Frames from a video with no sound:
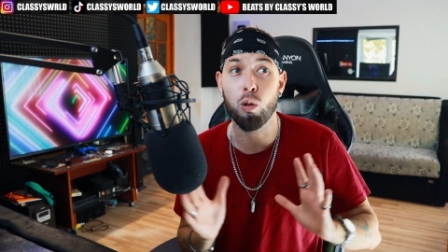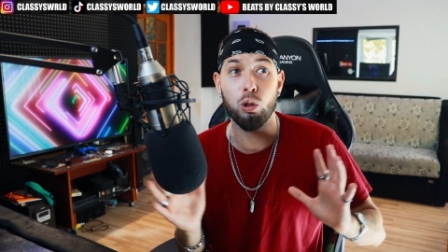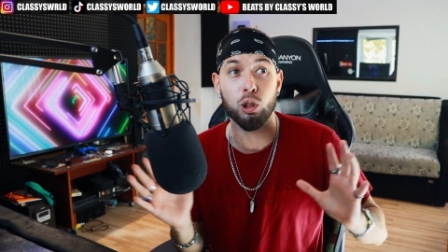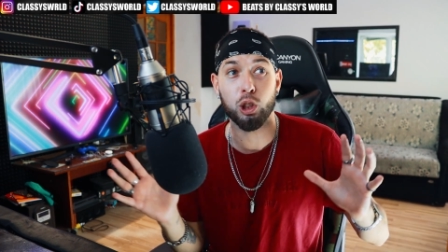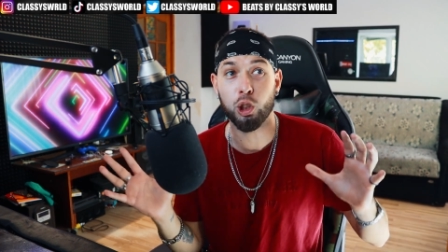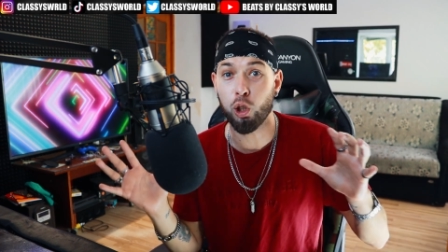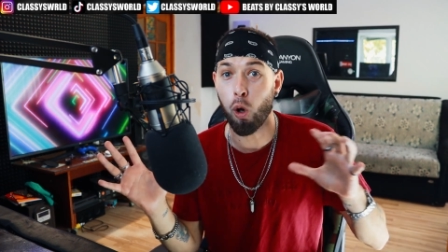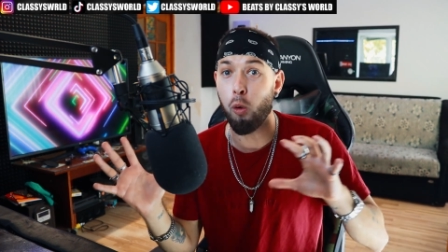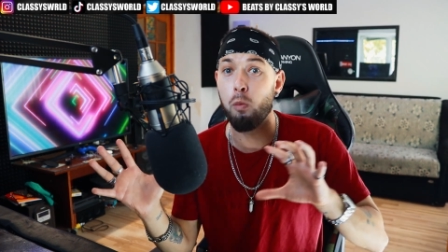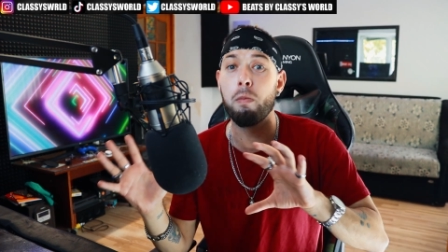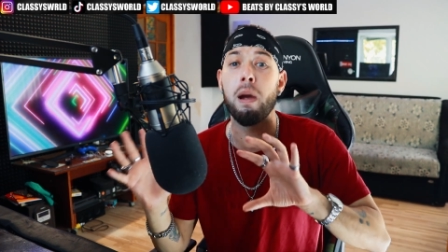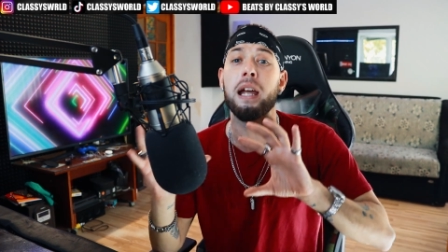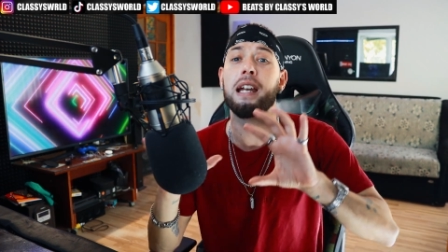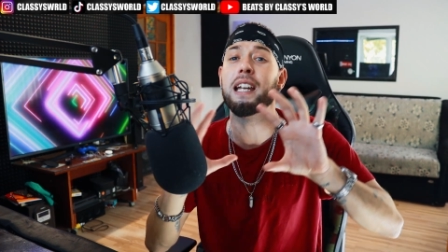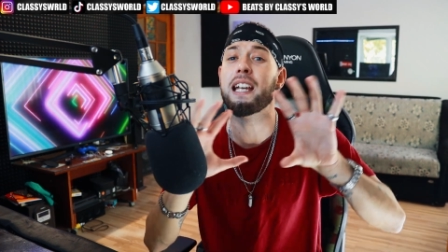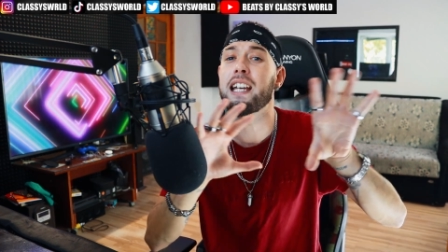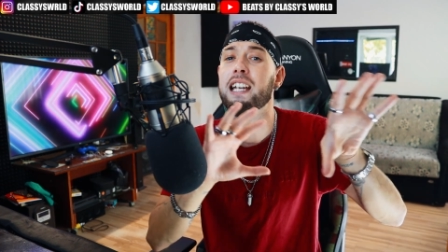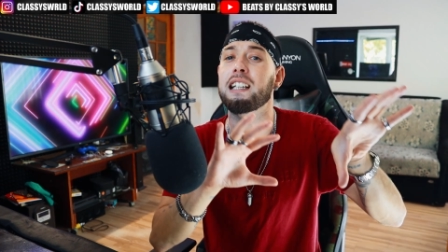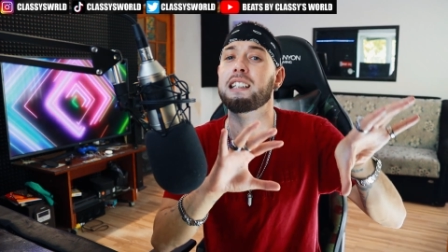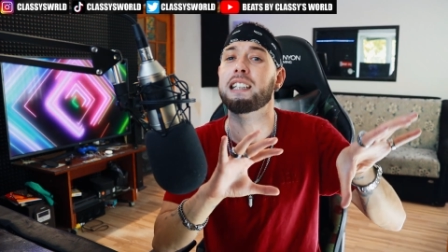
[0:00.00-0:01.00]
or so
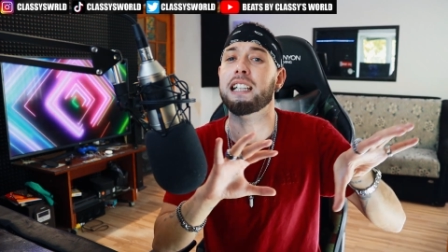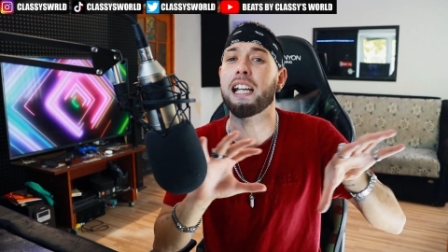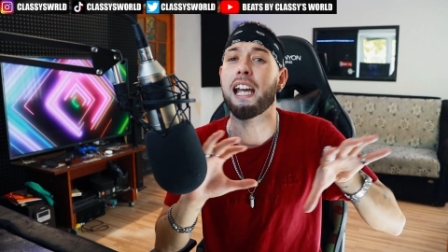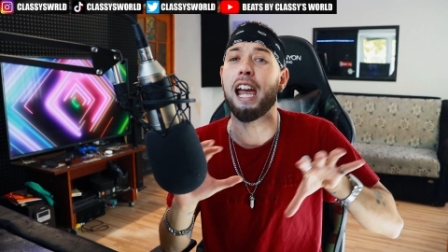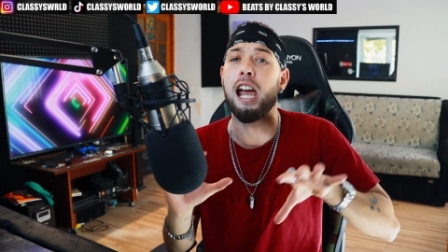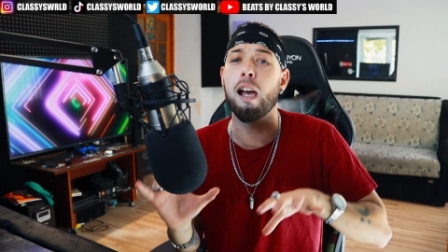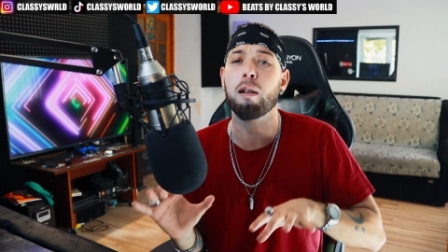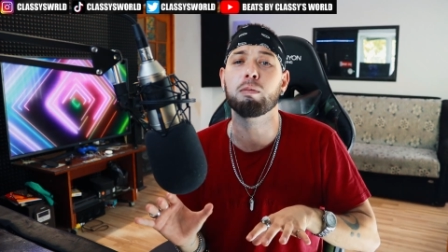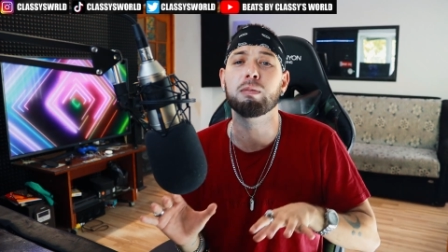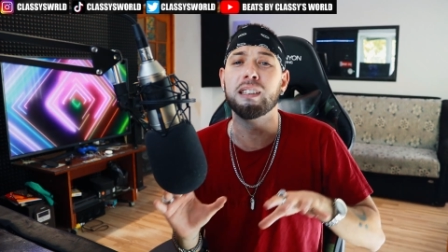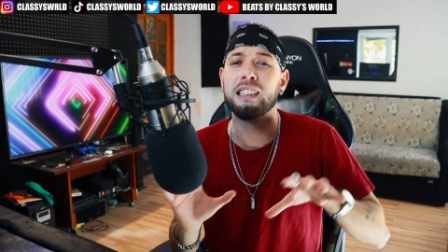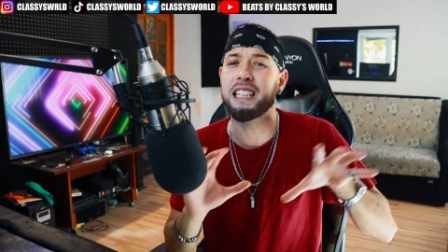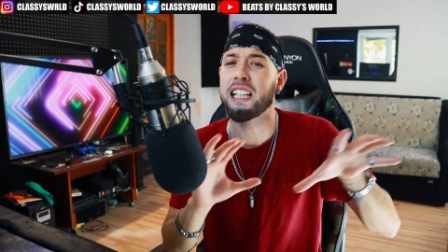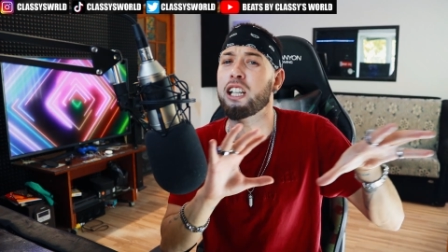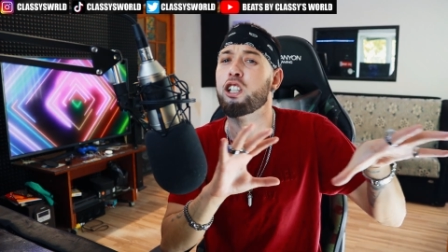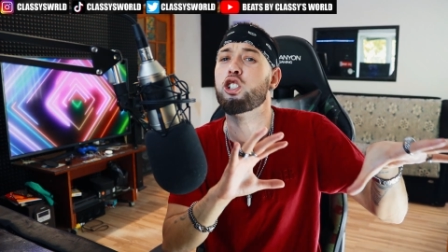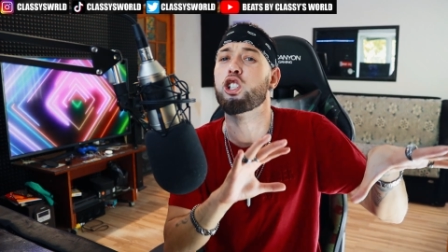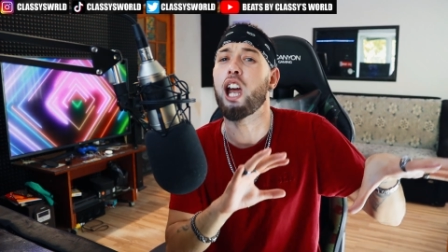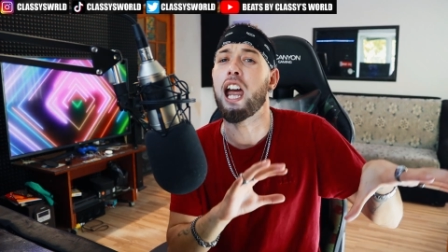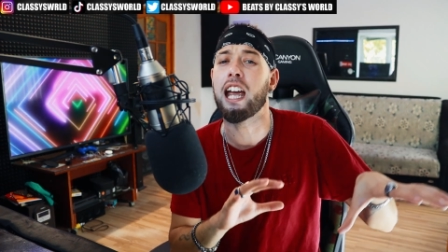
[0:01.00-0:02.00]
many EDM
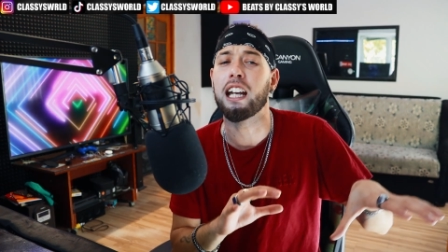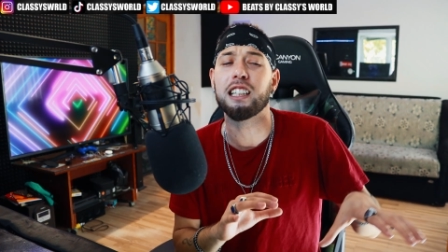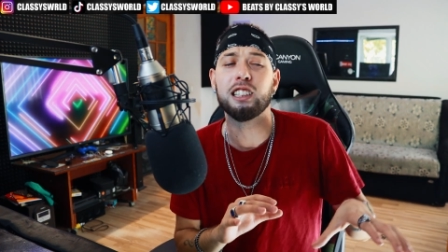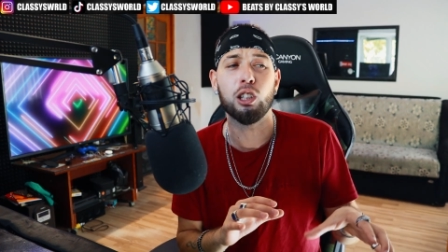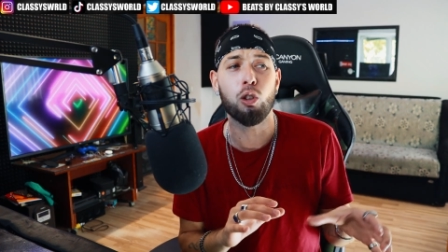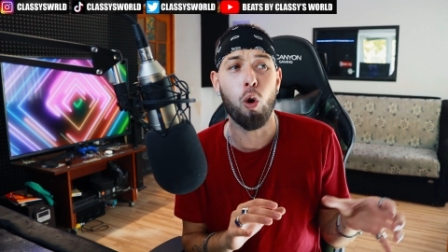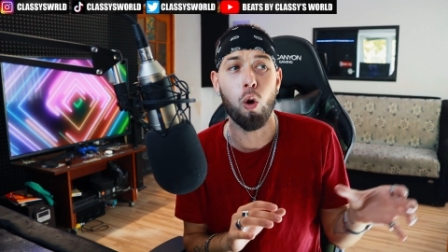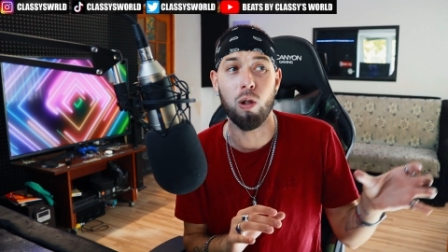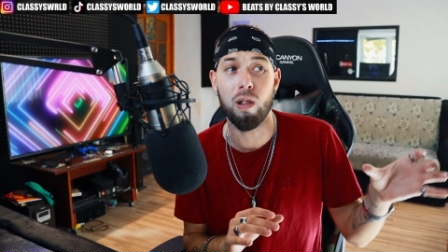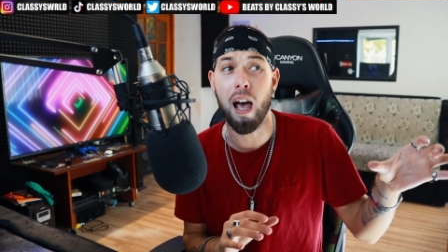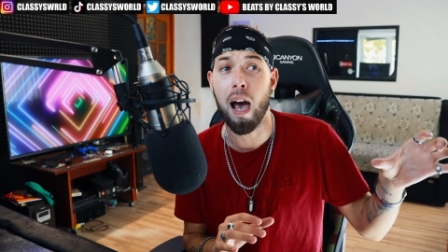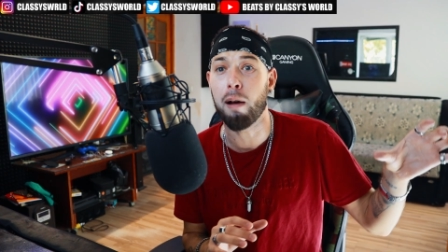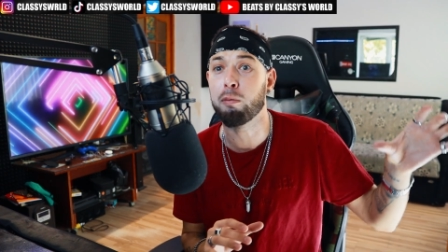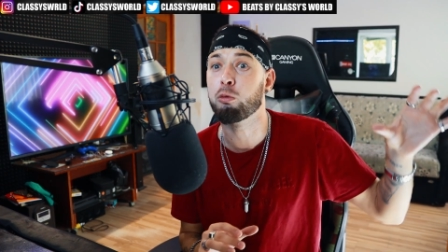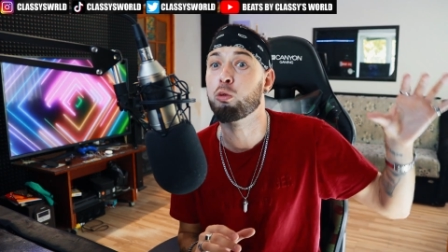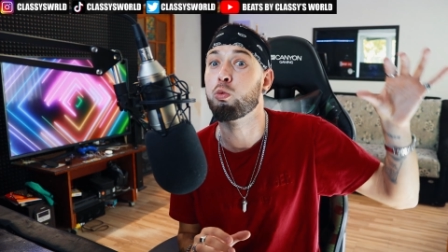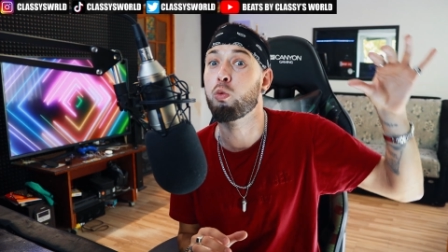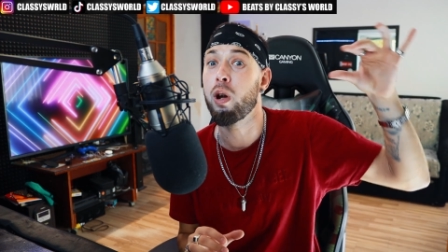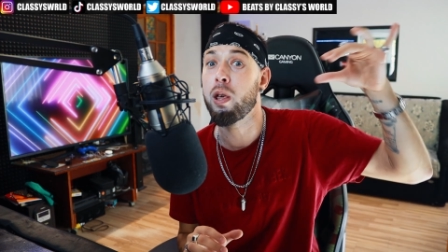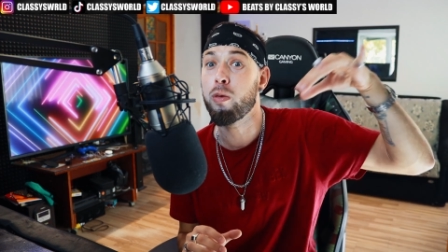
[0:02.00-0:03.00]
DJs
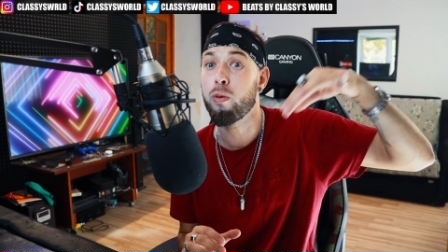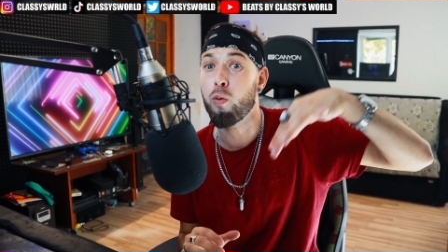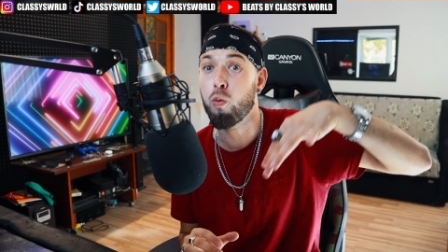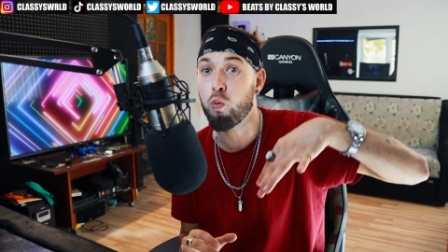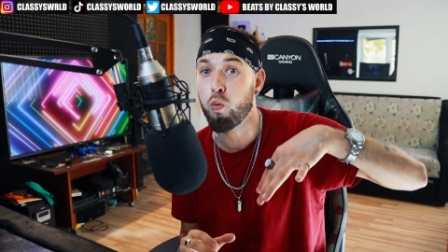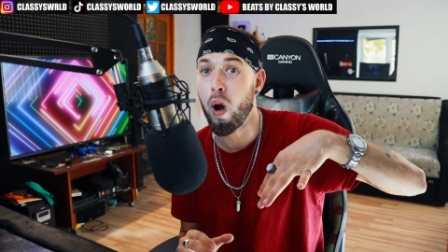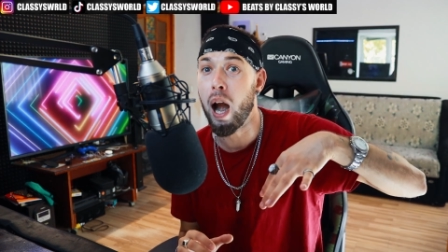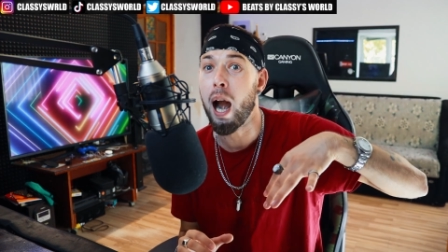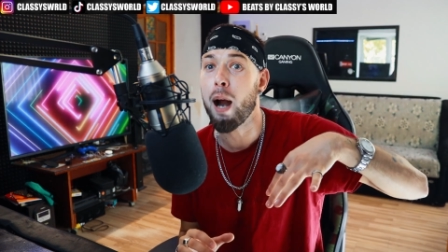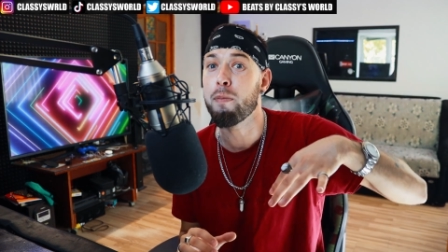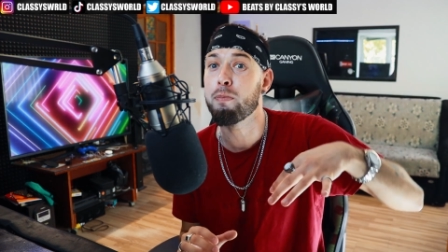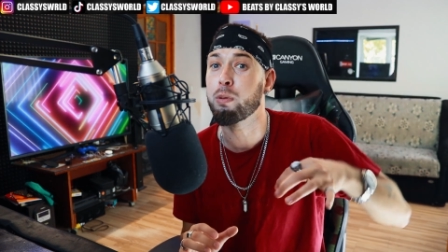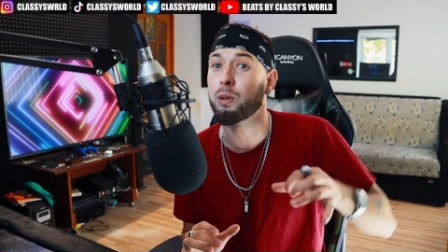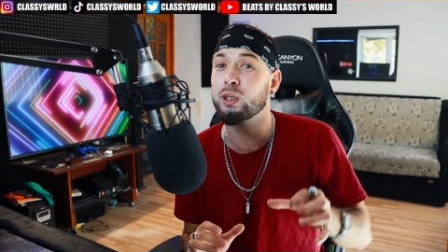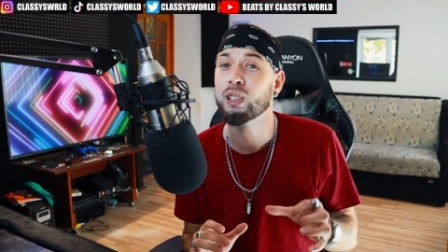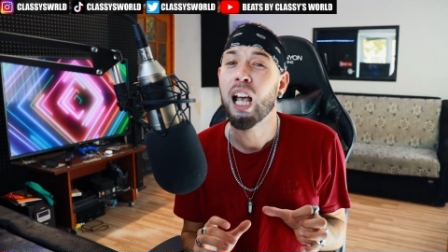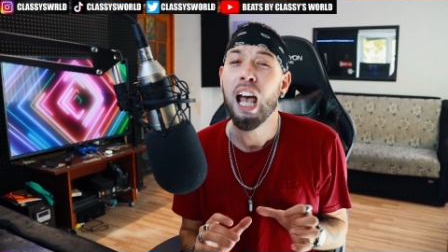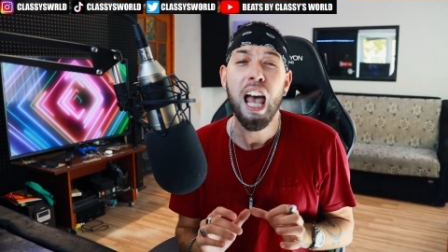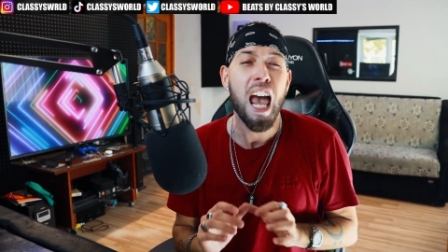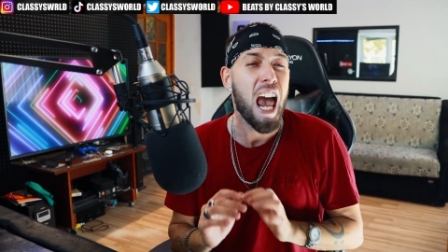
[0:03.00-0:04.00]
collabed with rappers,